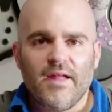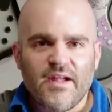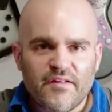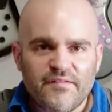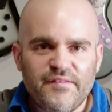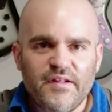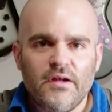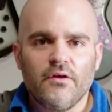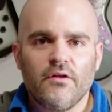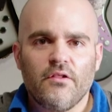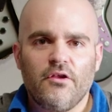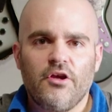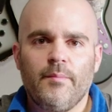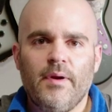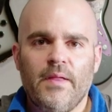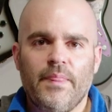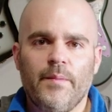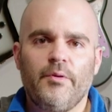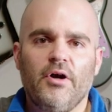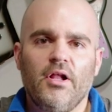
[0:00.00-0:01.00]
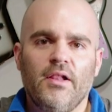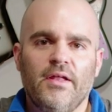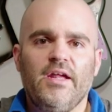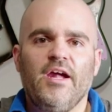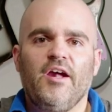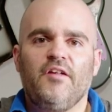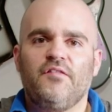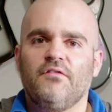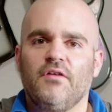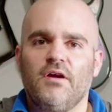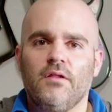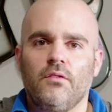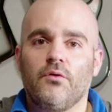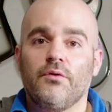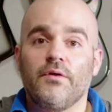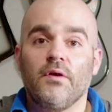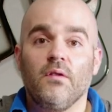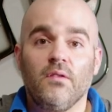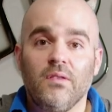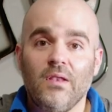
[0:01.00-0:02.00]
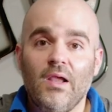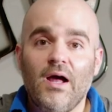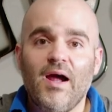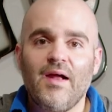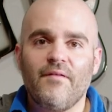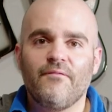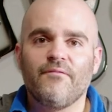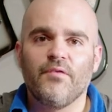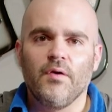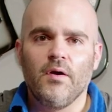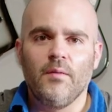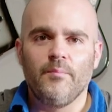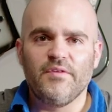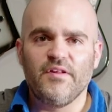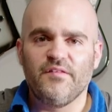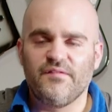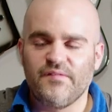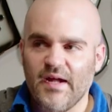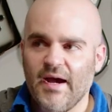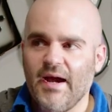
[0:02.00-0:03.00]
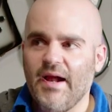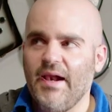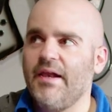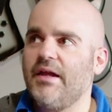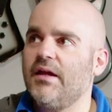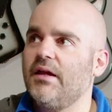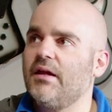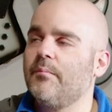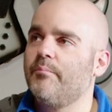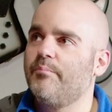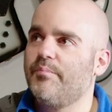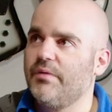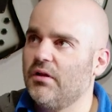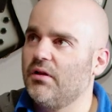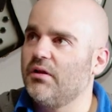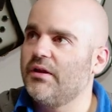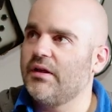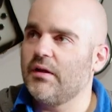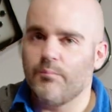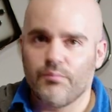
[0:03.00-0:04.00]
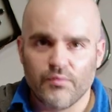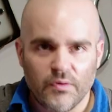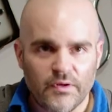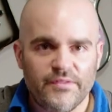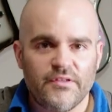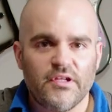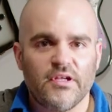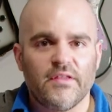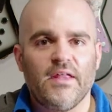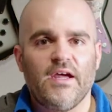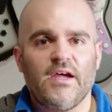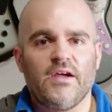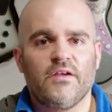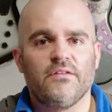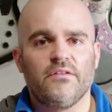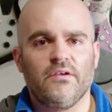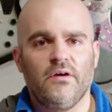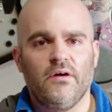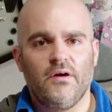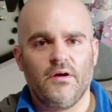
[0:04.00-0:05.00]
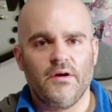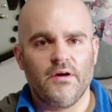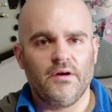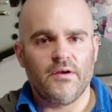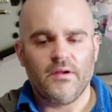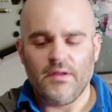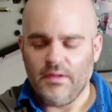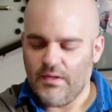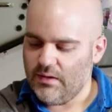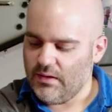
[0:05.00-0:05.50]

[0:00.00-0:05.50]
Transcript: Like I said earlier about the Polycaster, I learned a lot from designing, building, printing that guitar.